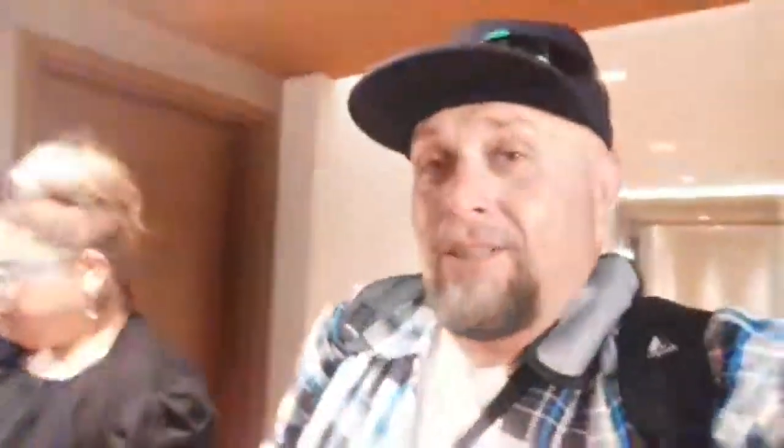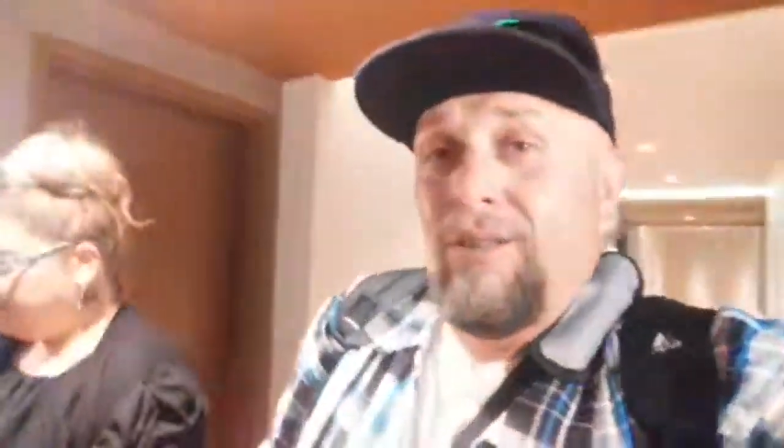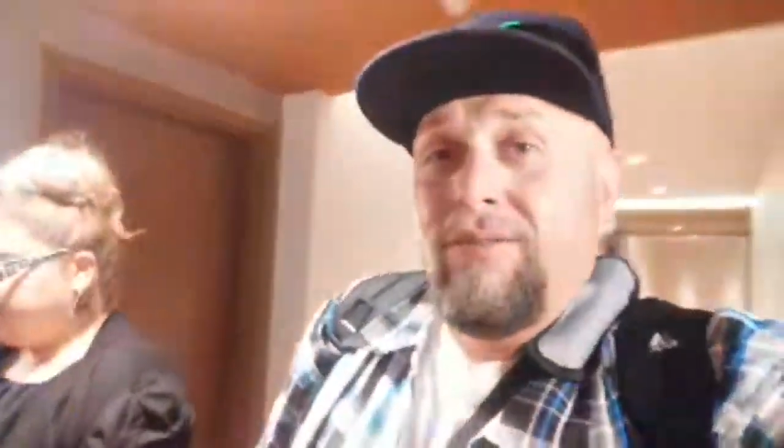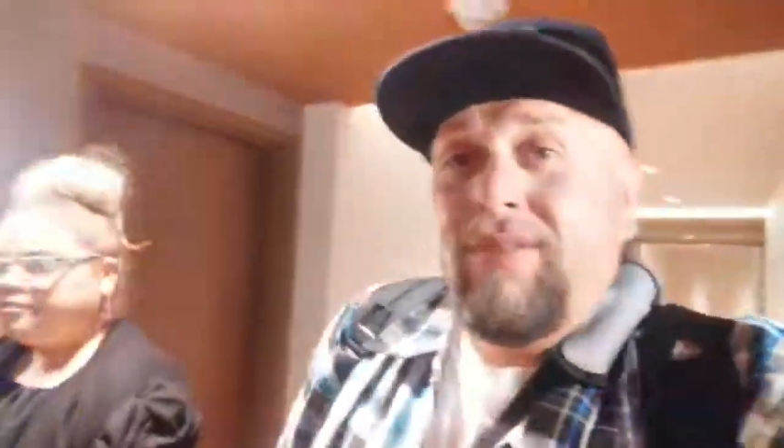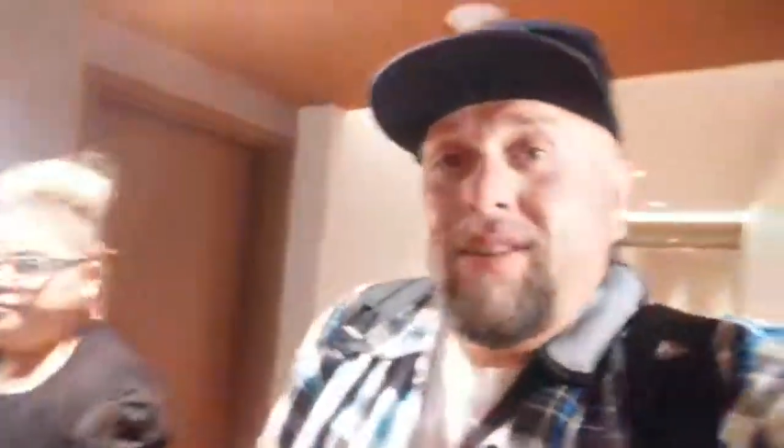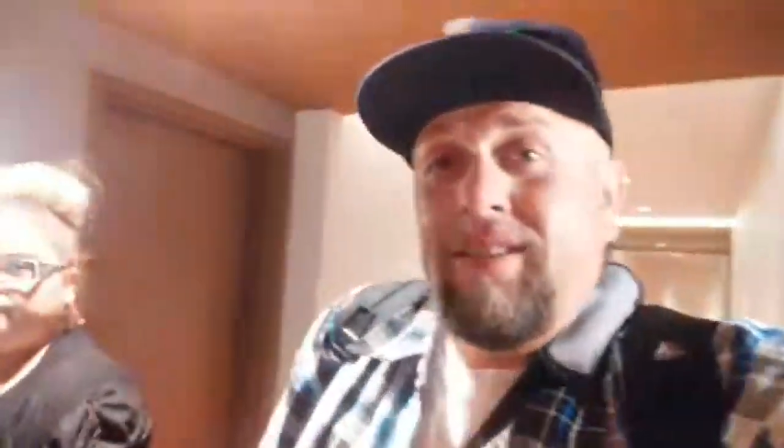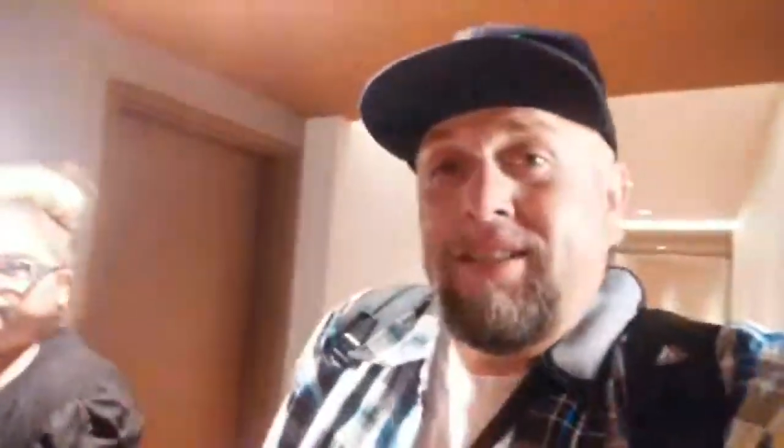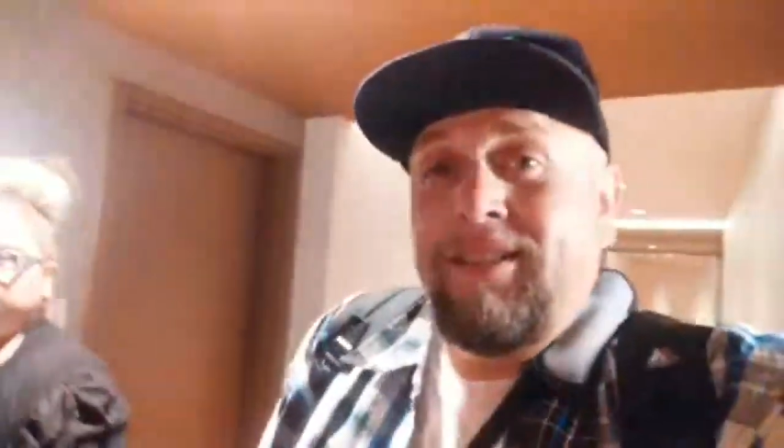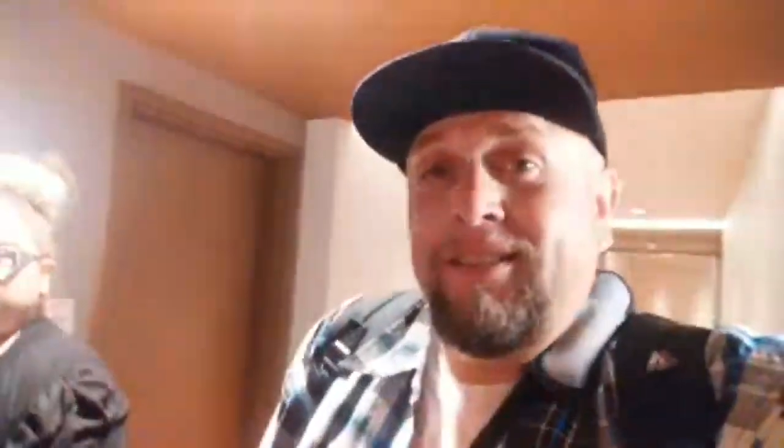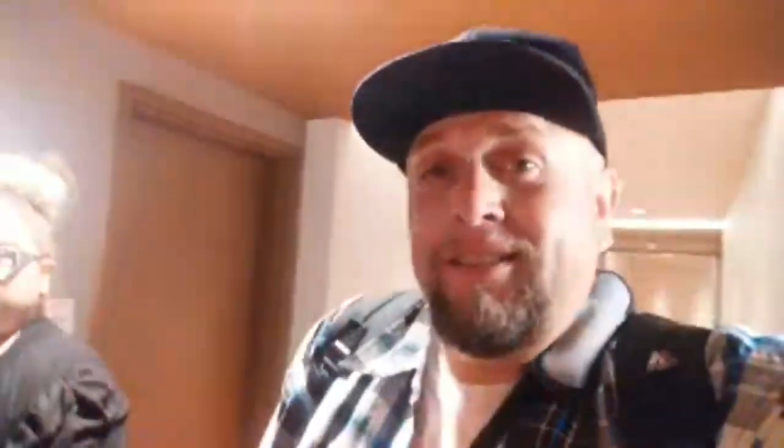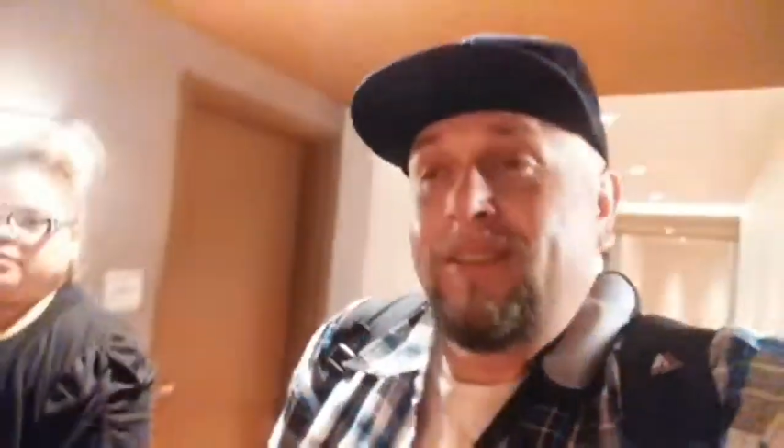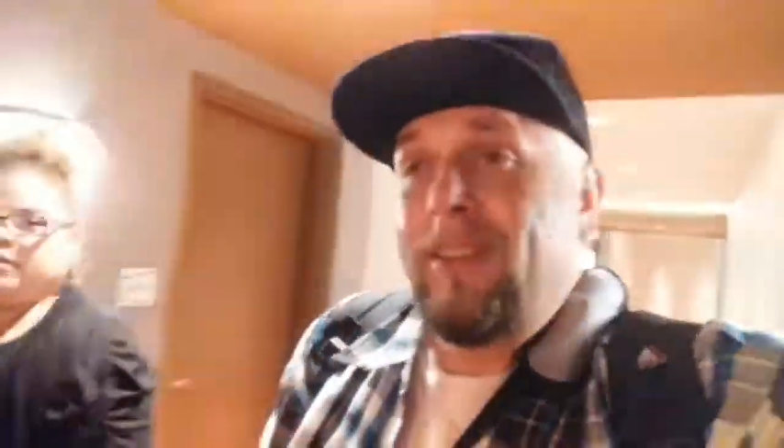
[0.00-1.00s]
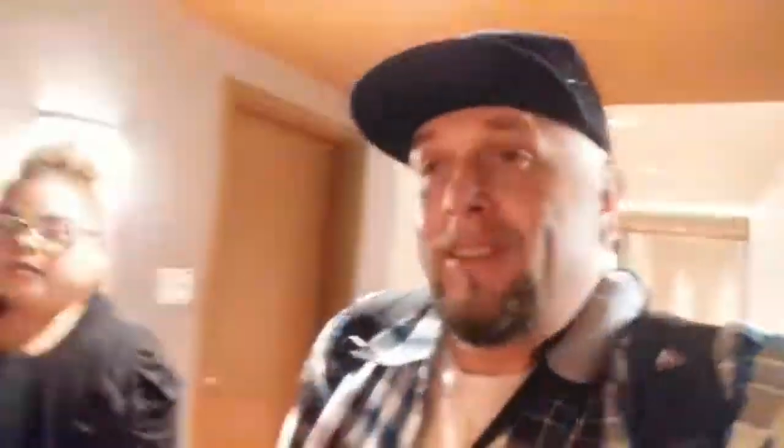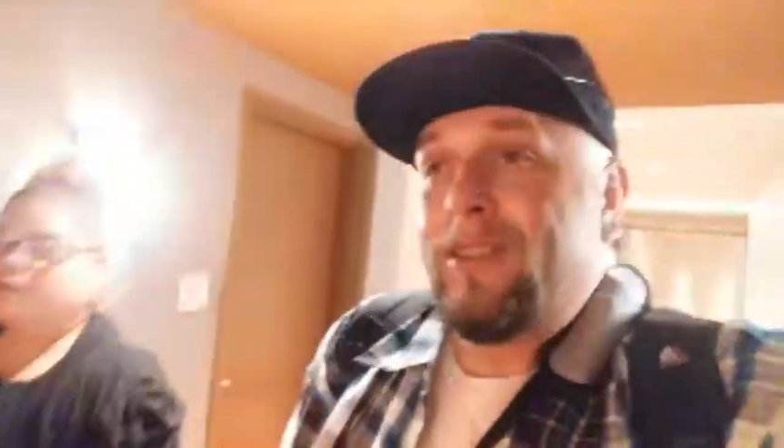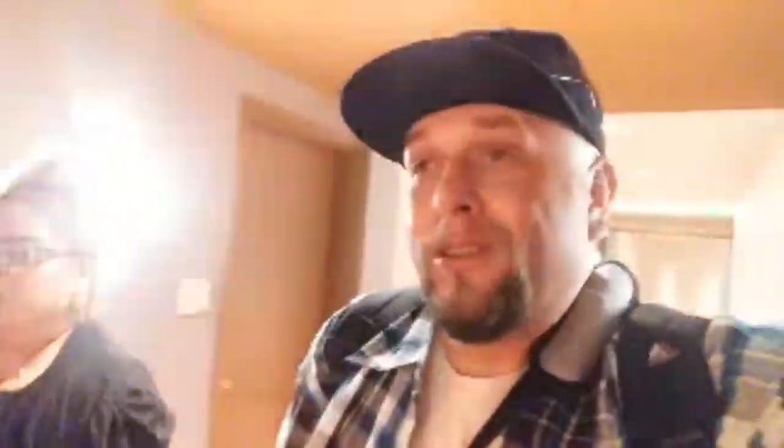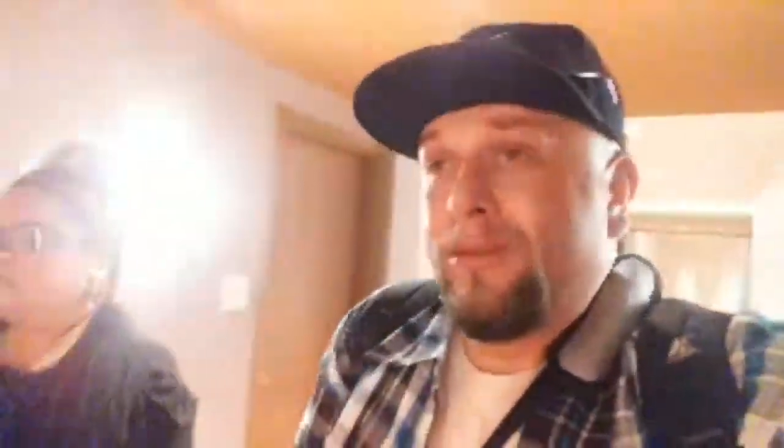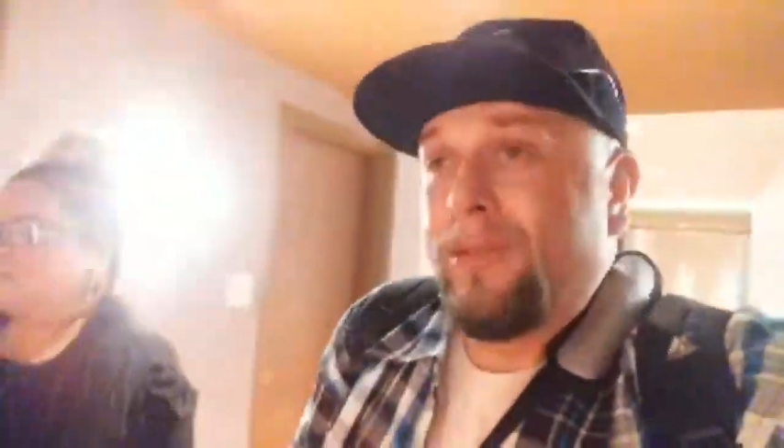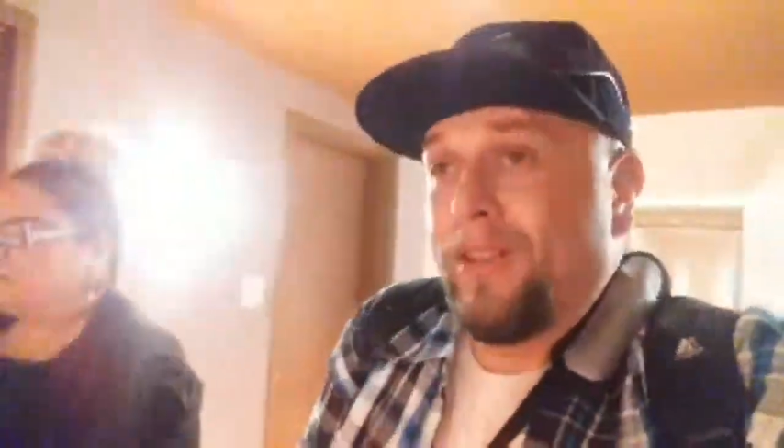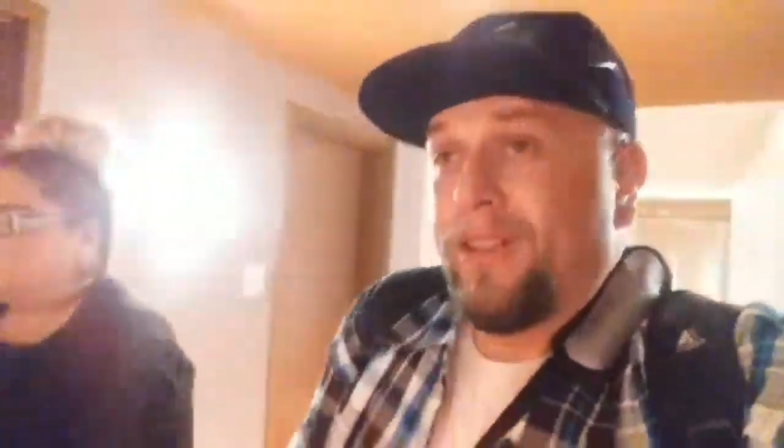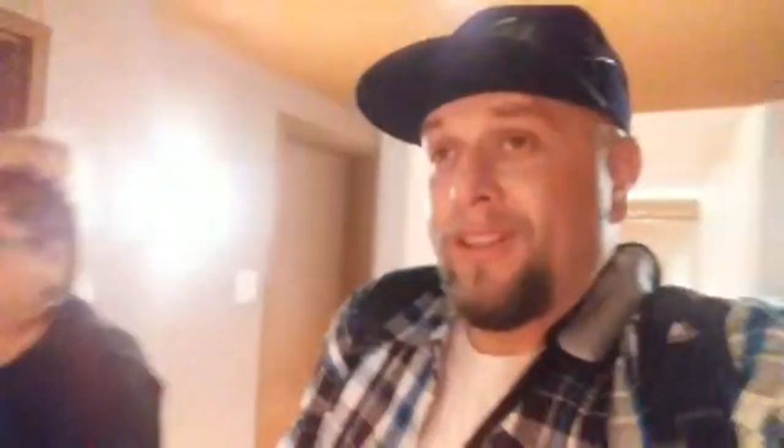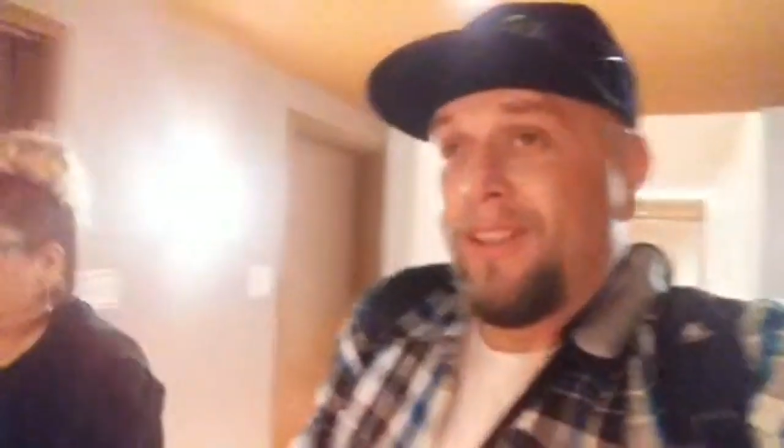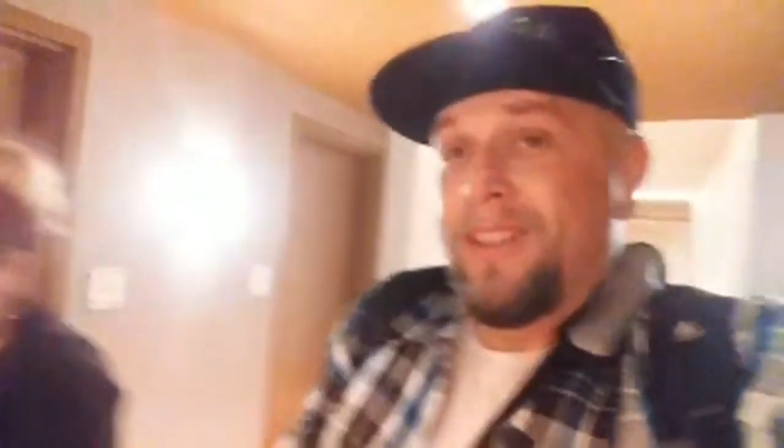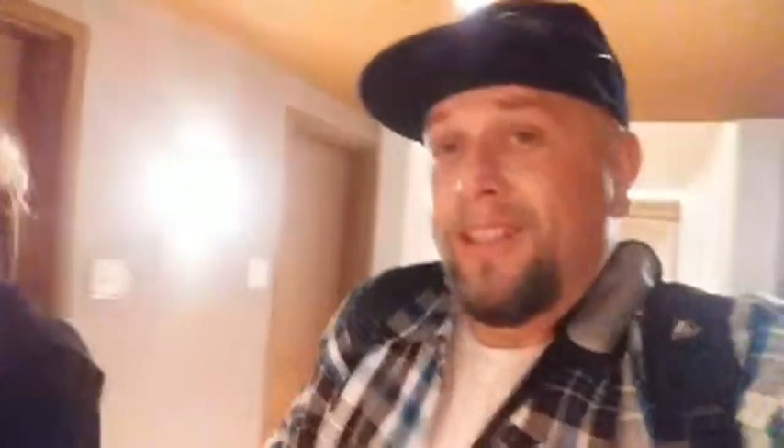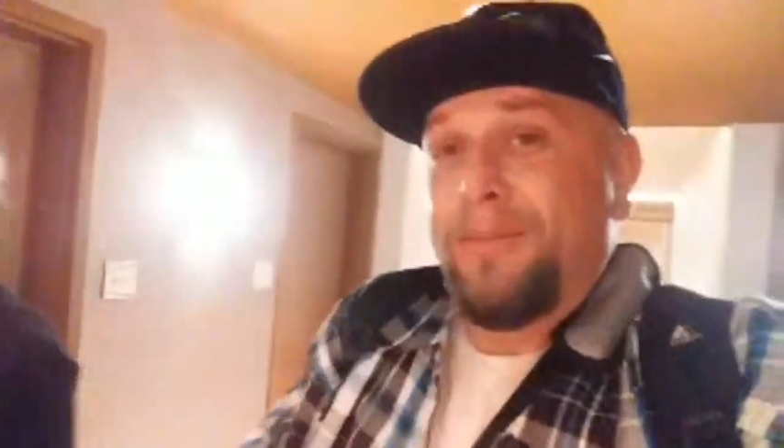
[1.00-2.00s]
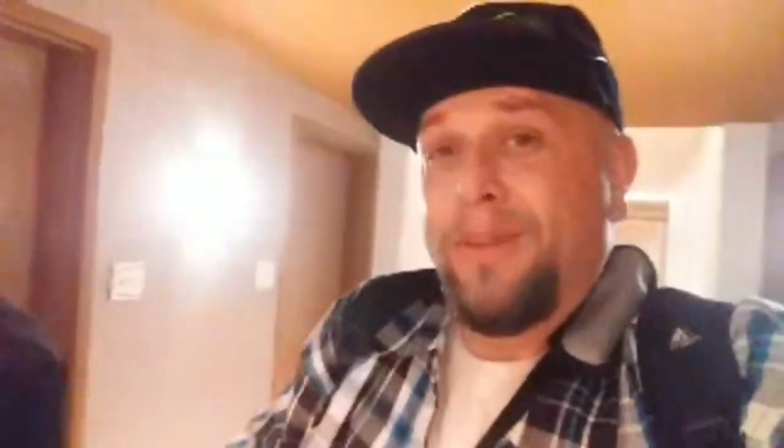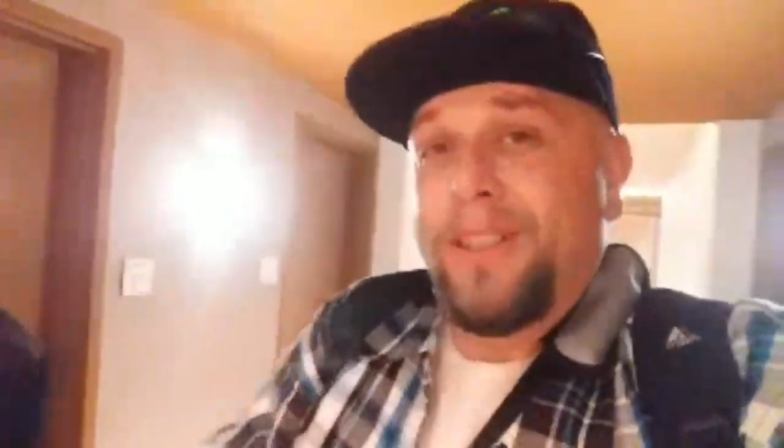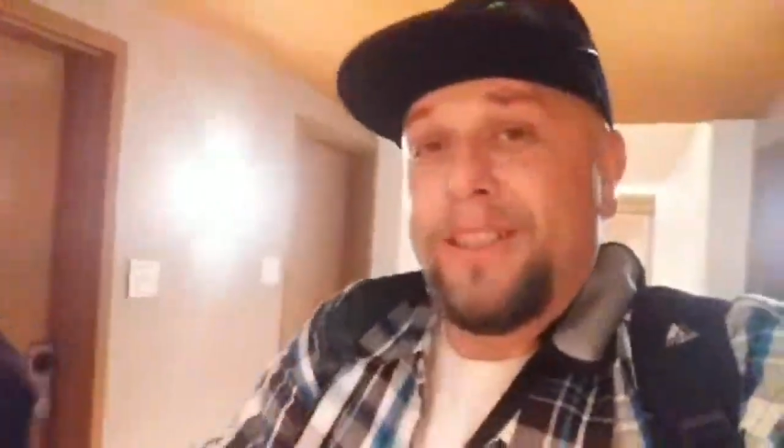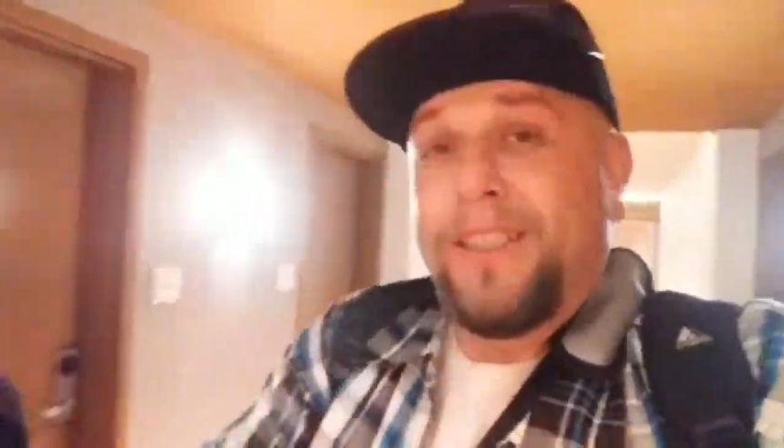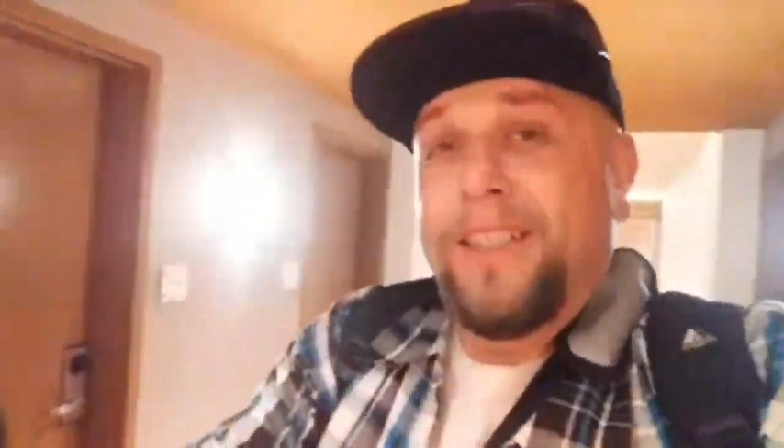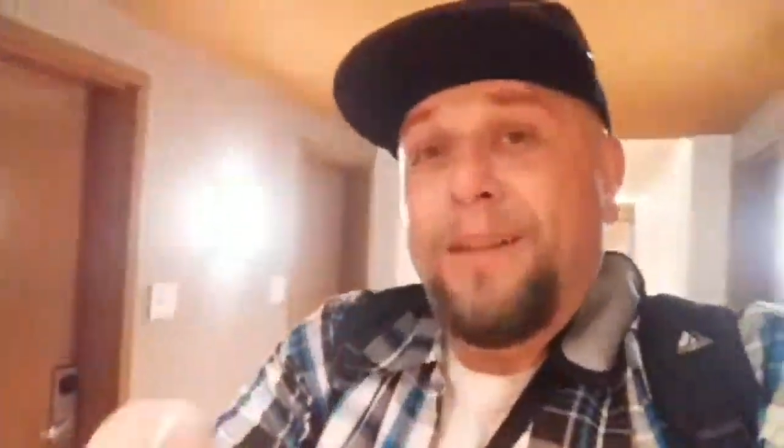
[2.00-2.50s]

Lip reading: so far it's pretty good. I